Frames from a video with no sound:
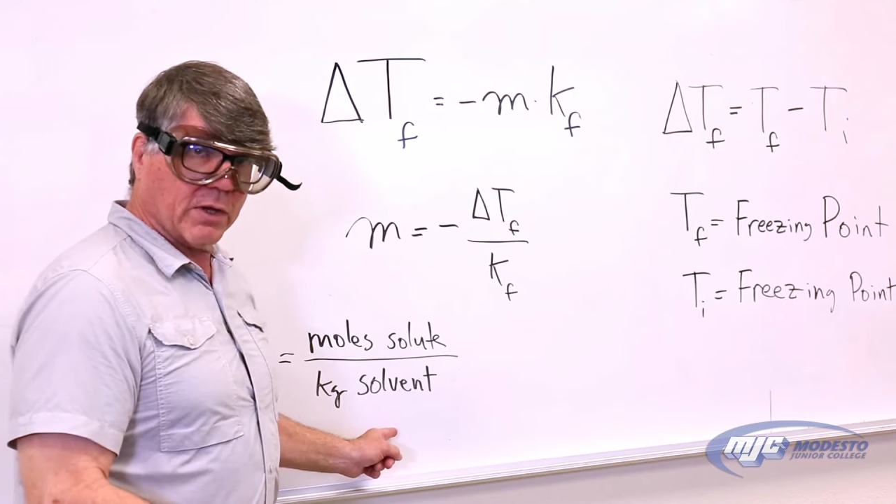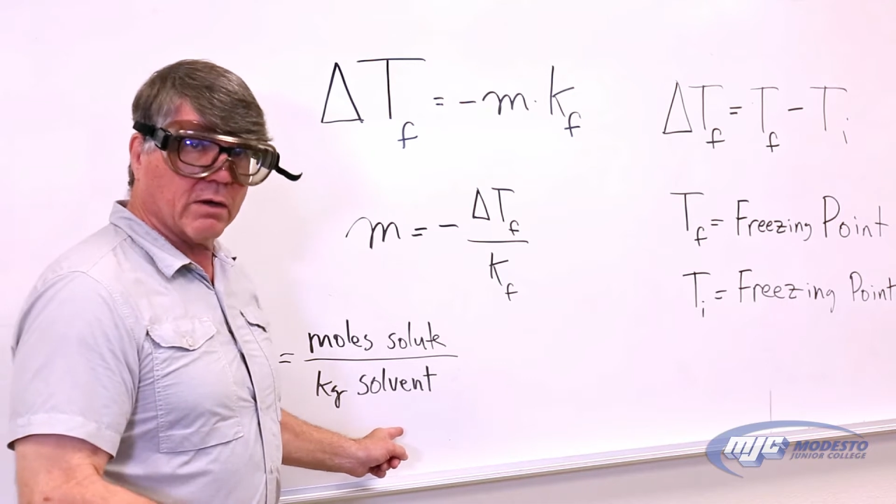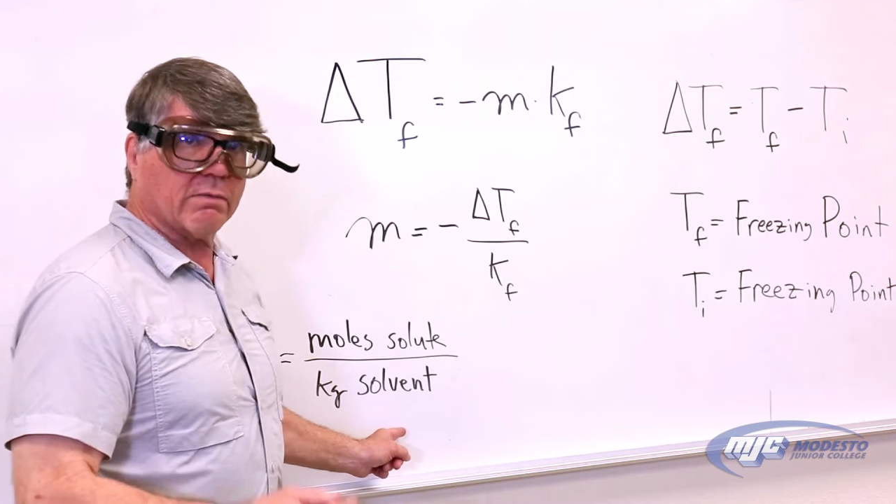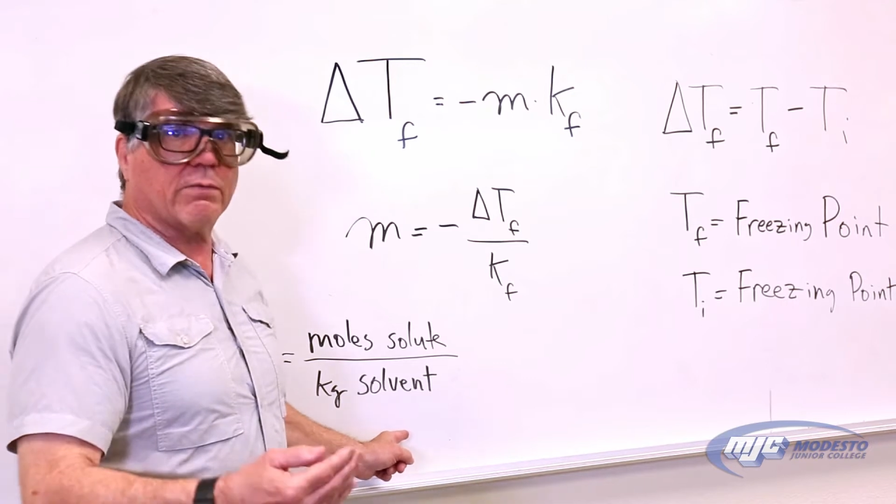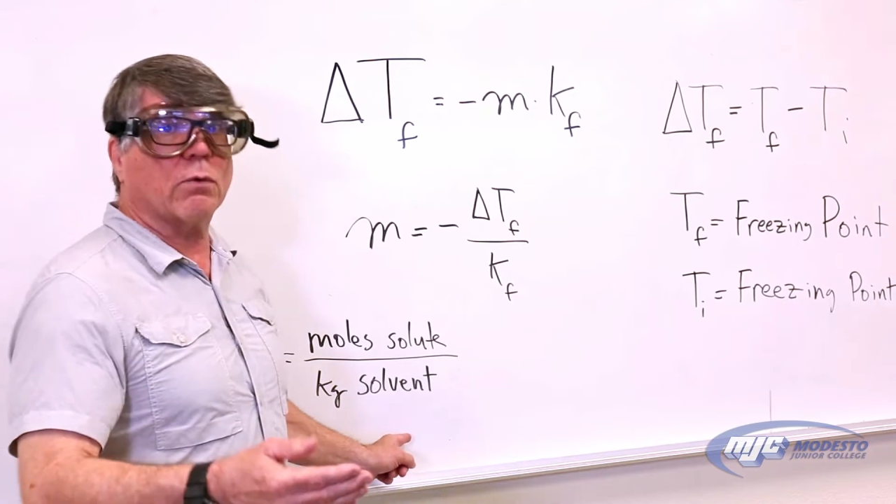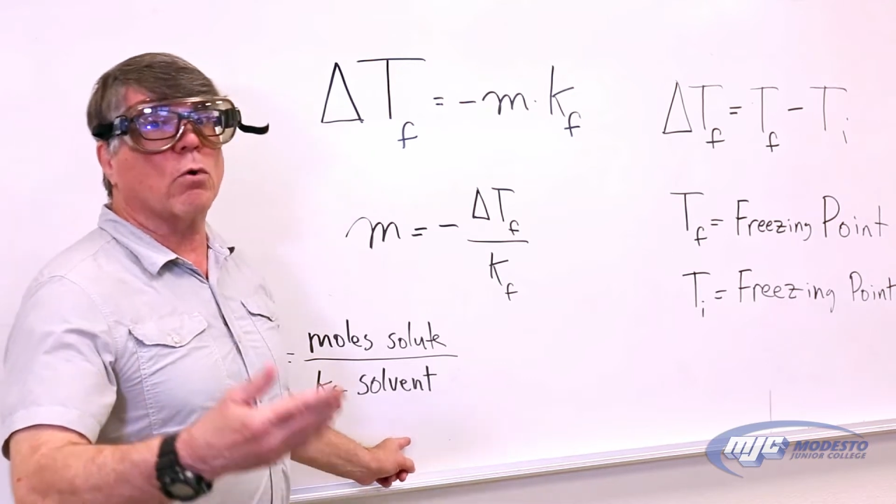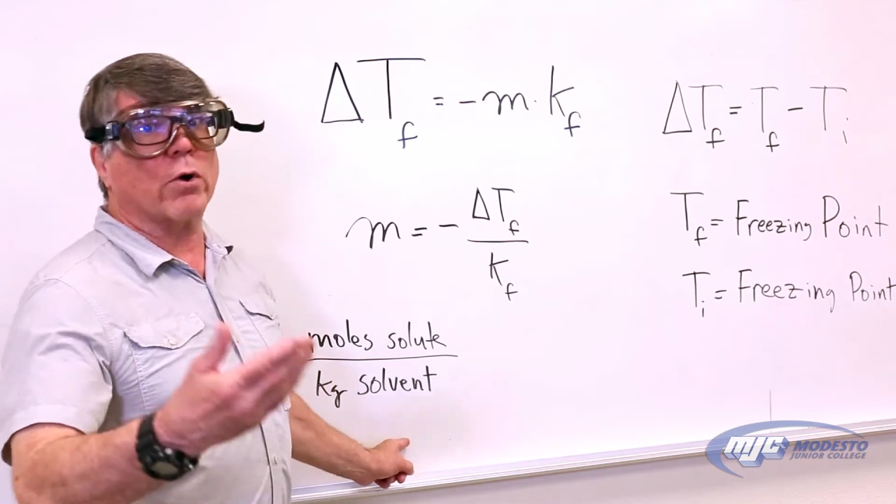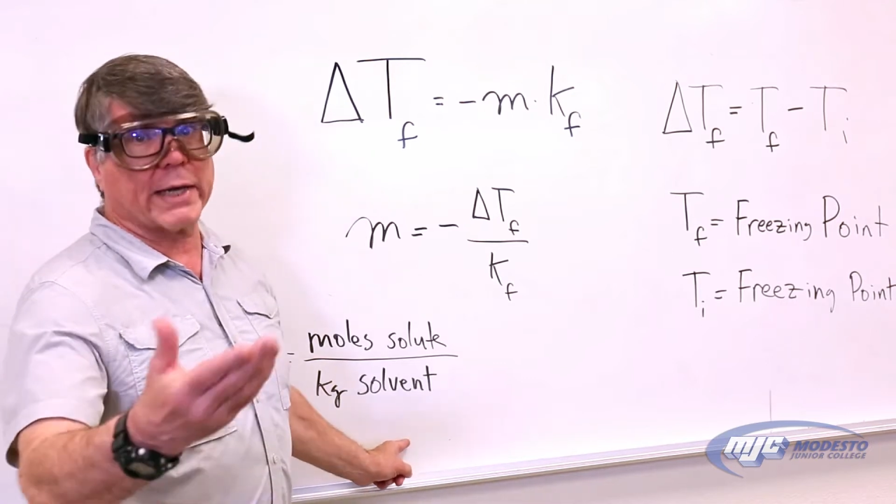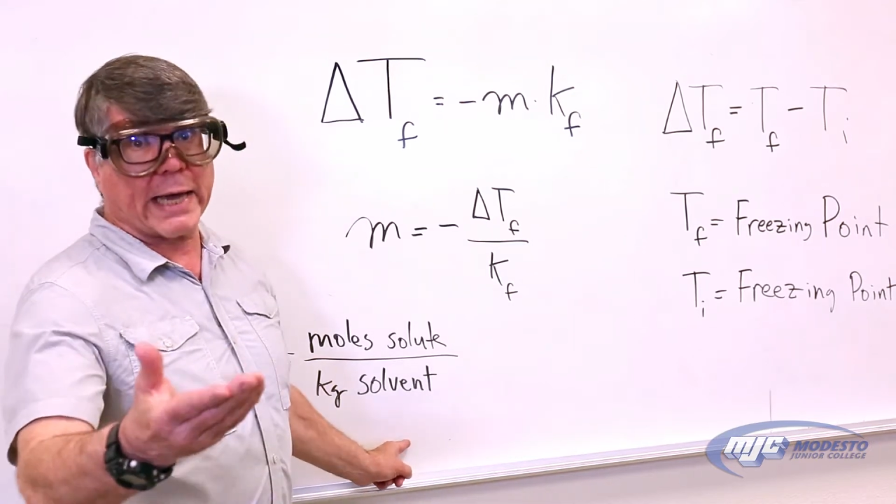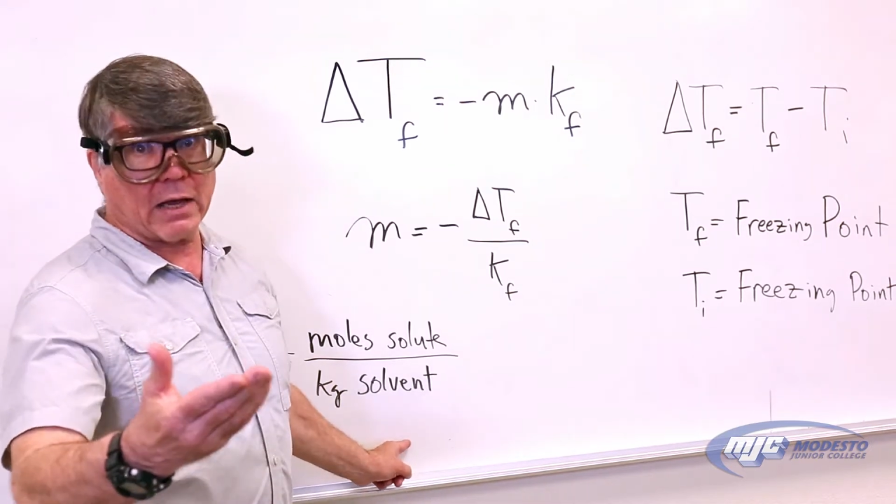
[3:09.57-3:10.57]
of
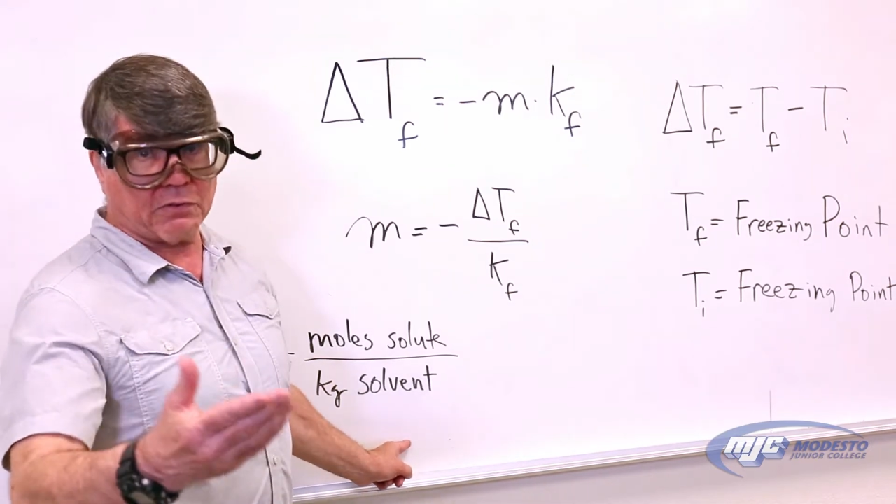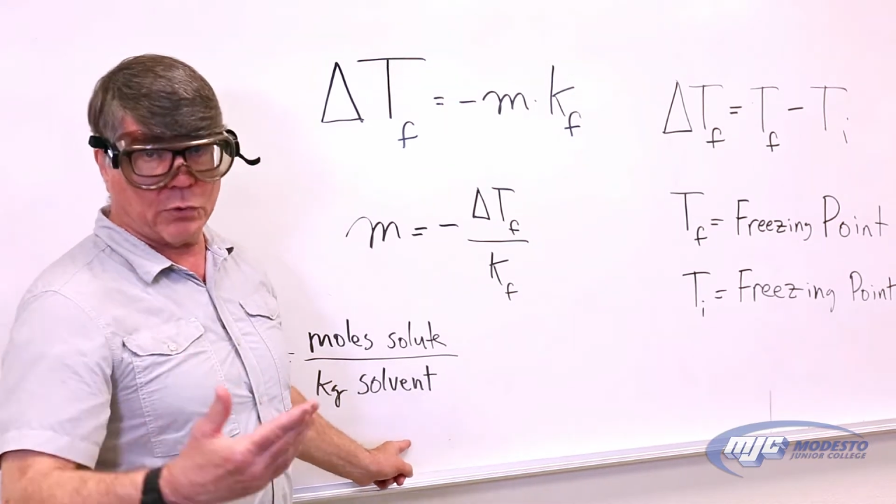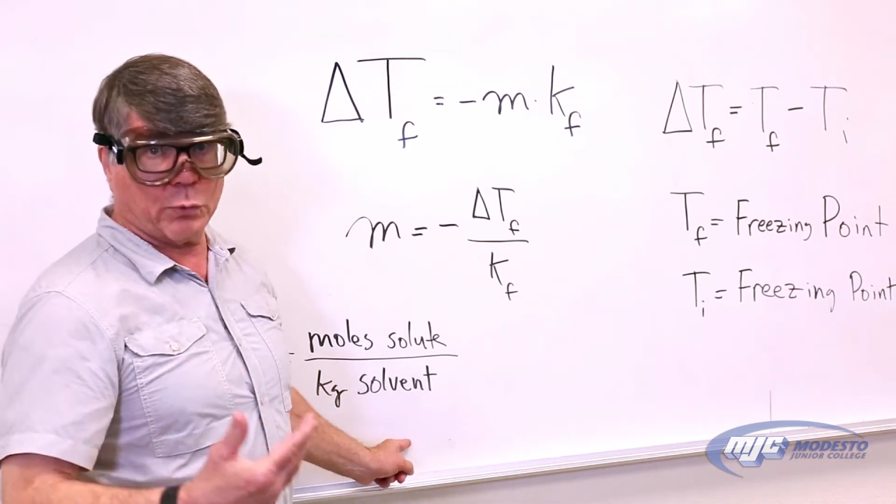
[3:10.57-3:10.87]
lauric acid,